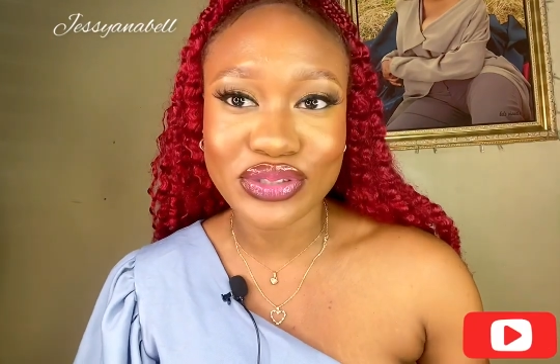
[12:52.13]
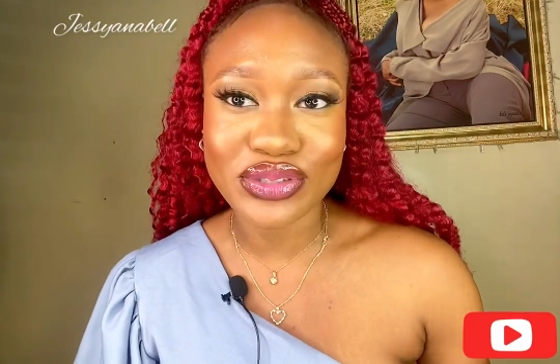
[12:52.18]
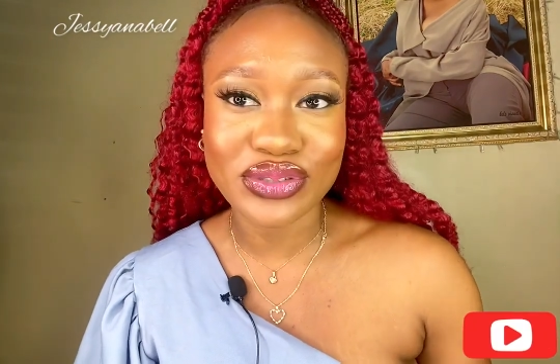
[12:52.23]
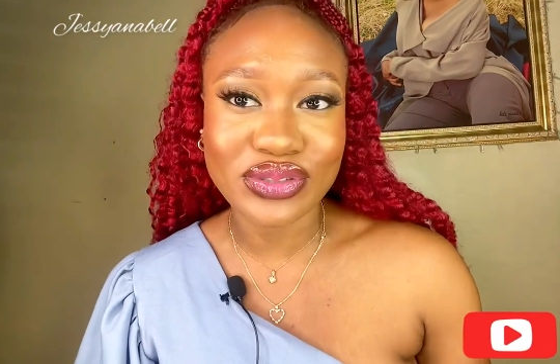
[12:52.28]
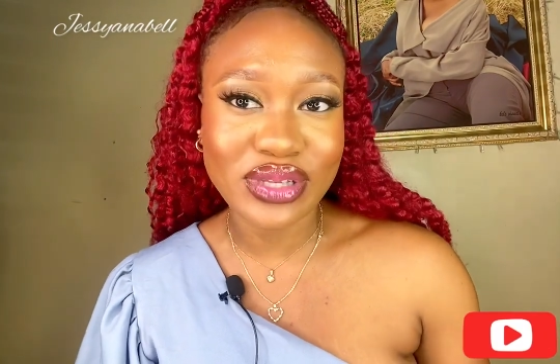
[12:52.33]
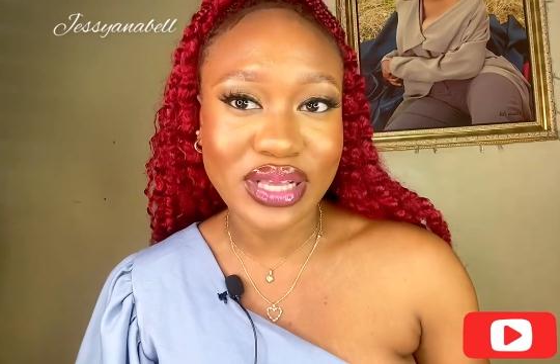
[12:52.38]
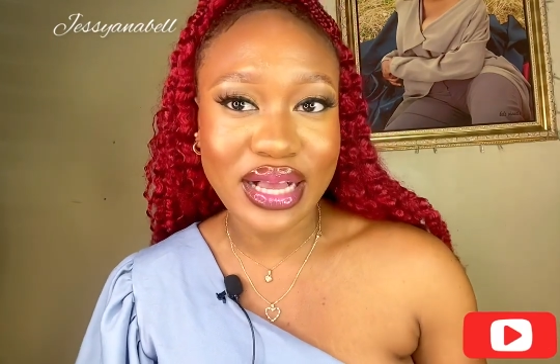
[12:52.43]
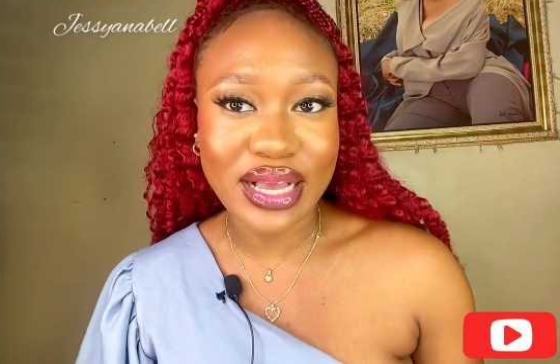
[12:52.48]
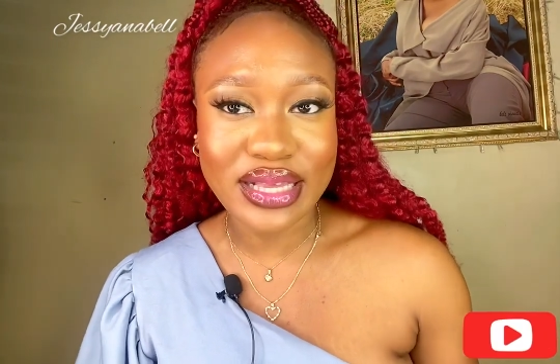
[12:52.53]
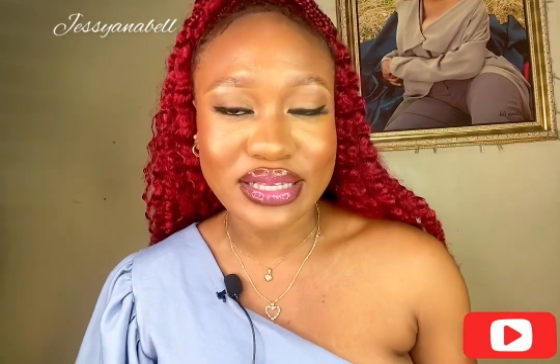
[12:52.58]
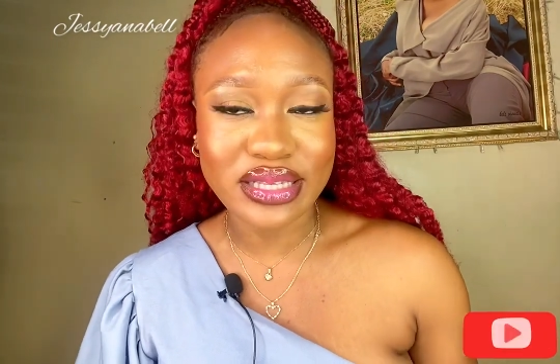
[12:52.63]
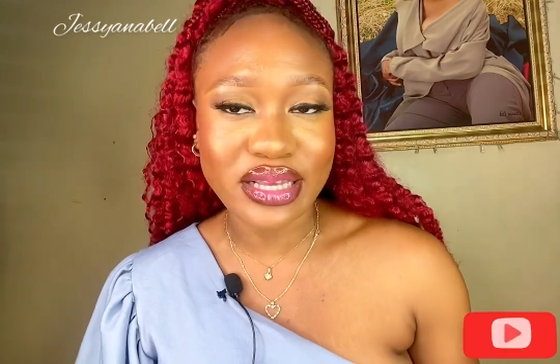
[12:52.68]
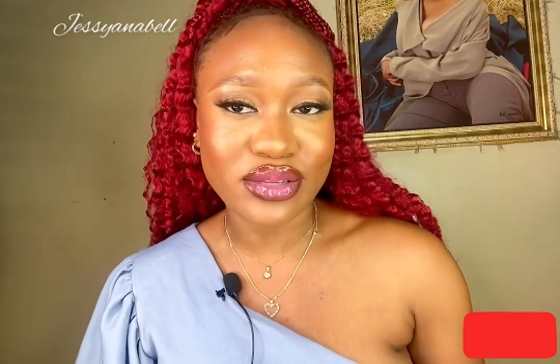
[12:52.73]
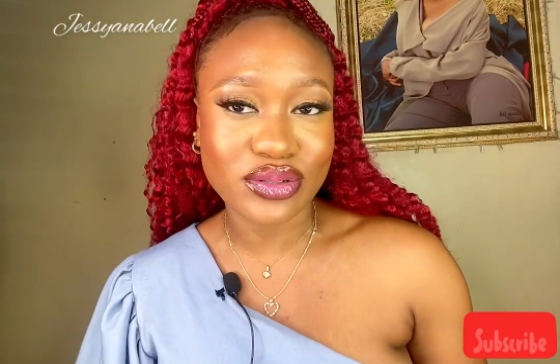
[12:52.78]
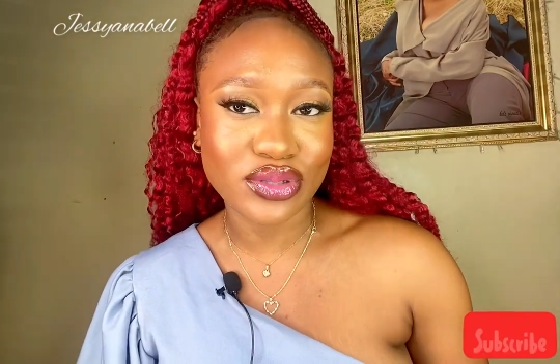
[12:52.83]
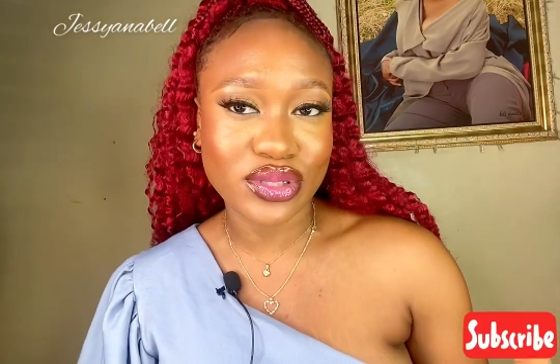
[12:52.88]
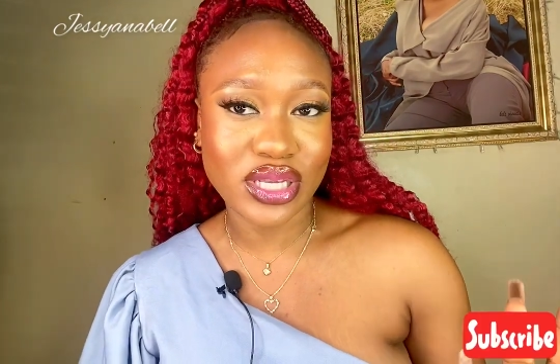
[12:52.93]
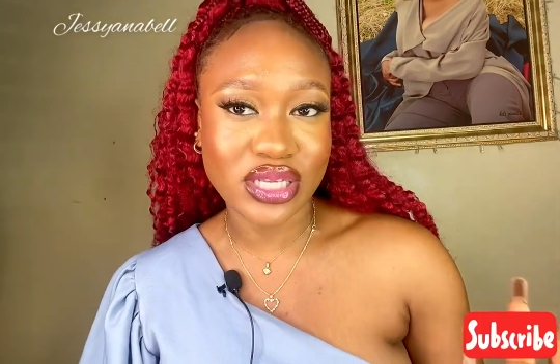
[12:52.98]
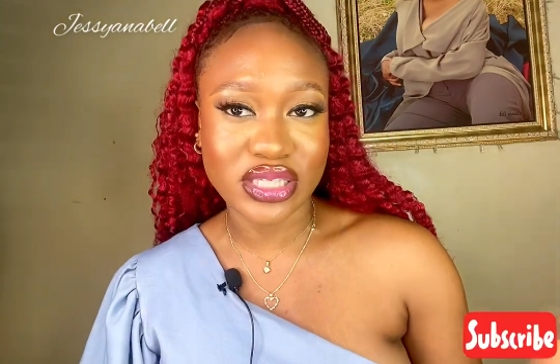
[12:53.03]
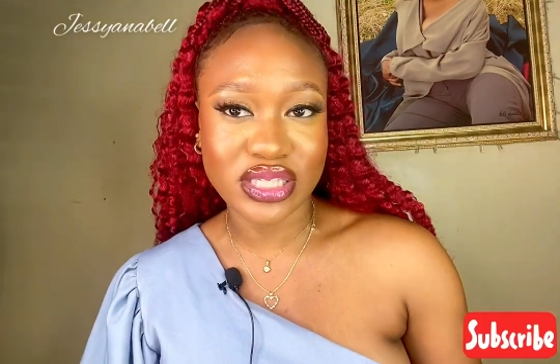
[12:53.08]
you guys how
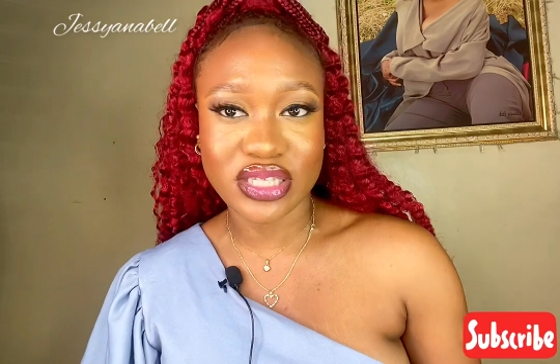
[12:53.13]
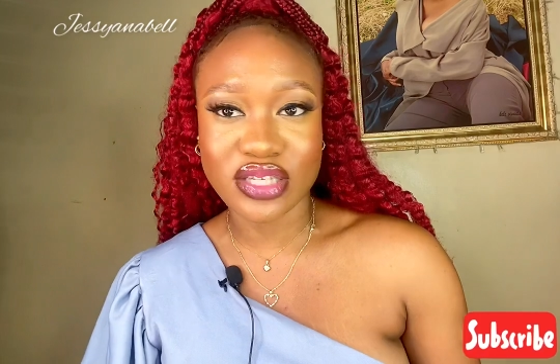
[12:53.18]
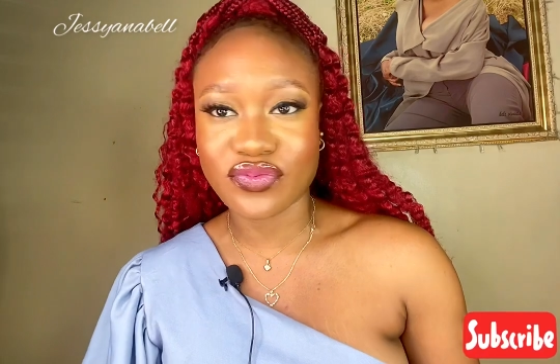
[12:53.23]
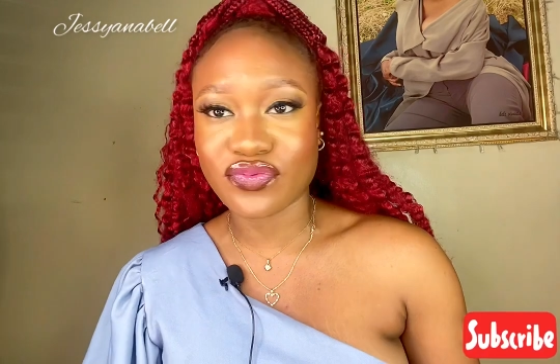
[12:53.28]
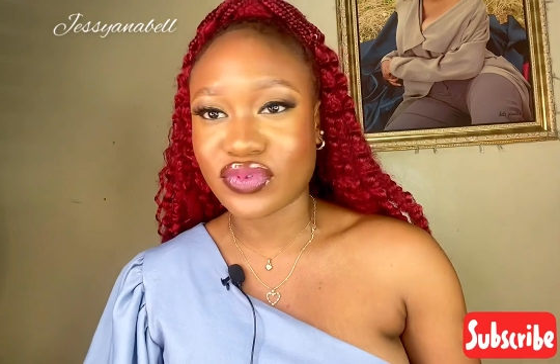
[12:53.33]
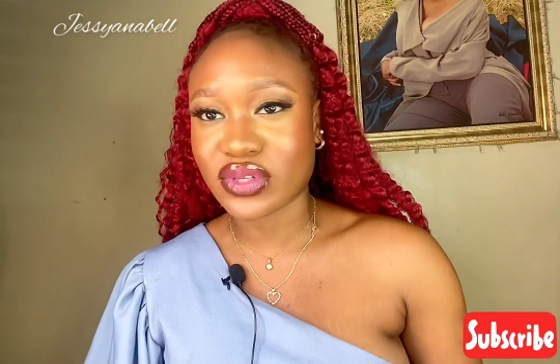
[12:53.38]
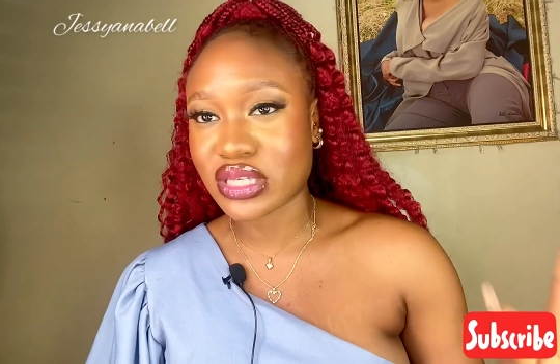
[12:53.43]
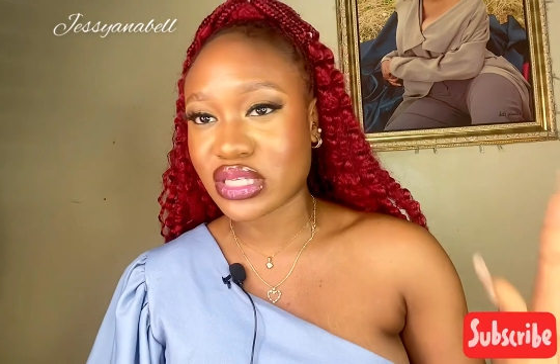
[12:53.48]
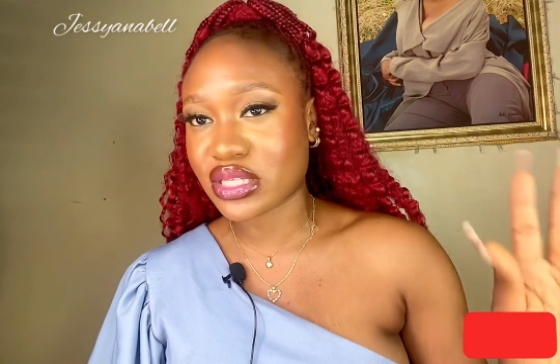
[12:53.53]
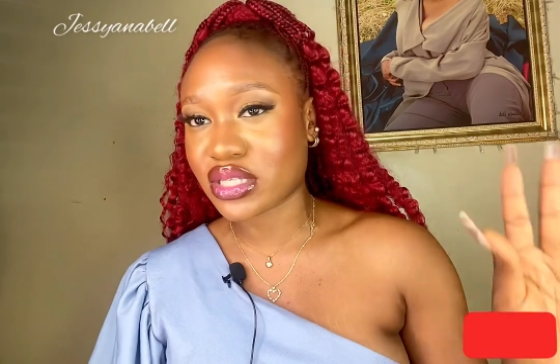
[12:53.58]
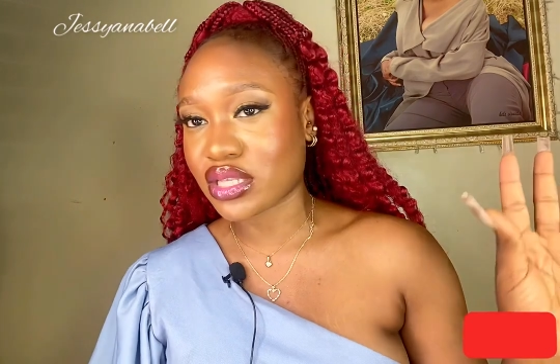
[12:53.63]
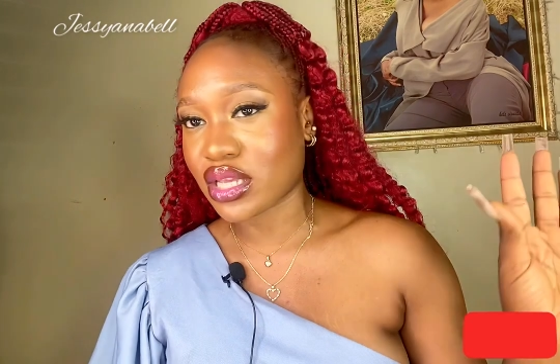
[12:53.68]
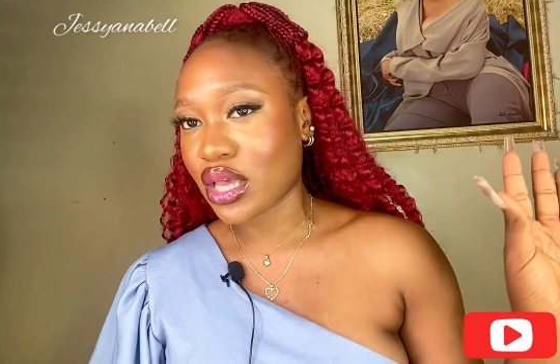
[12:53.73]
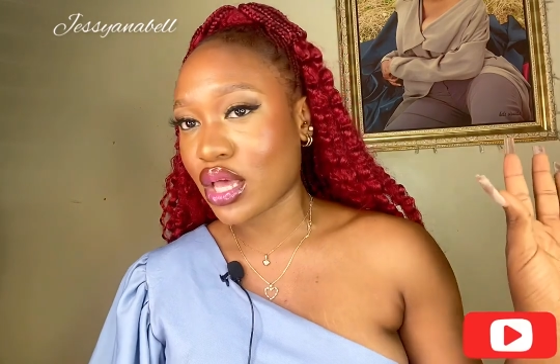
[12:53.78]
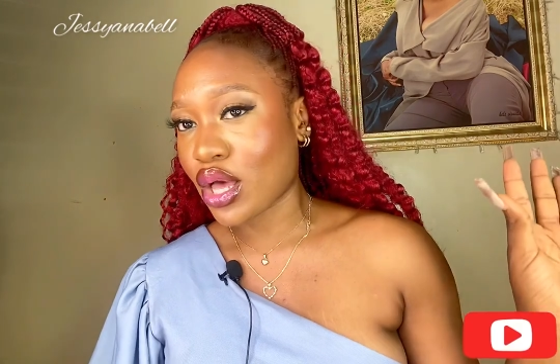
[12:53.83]
to achieve this